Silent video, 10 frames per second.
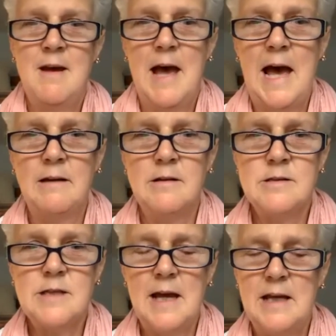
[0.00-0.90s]
And okay.
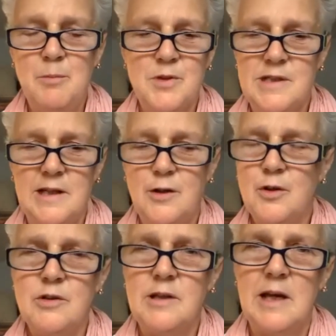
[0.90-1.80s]
Anybody
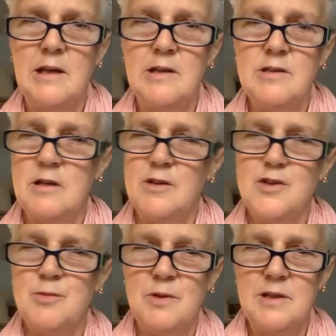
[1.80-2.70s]
could get in
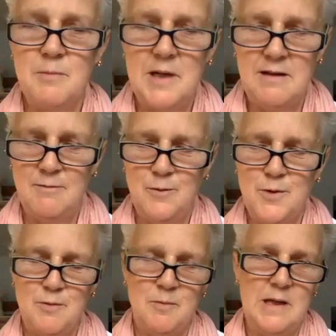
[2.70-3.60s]
touch with me
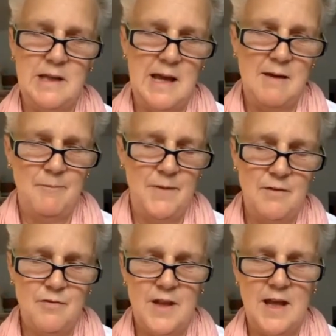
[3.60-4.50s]
there
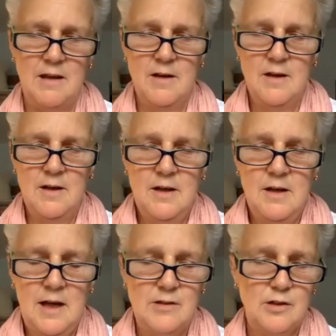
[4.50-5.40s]
if they okay.
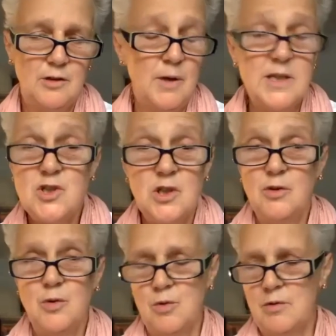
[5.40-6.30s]
had a
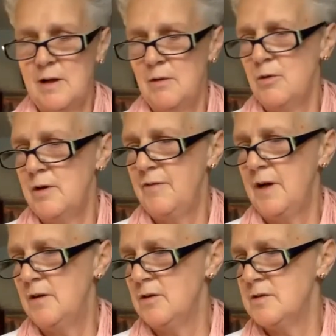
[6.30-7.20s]
question or if
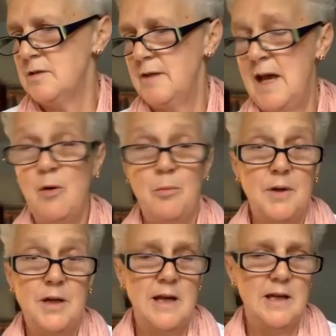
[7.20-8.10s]
I could help
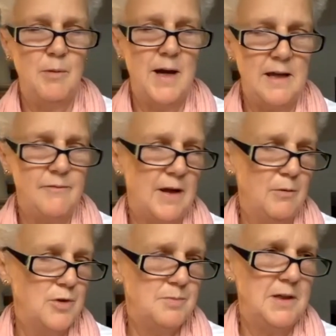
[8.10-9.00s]
in any way, that
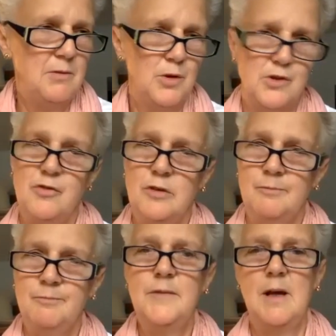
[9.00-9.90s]
would be wonderful.
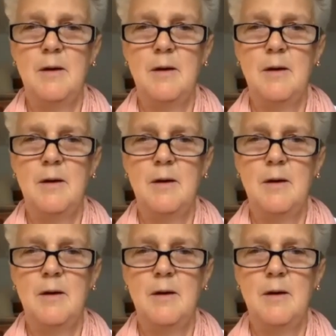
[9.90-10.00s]
Yeah.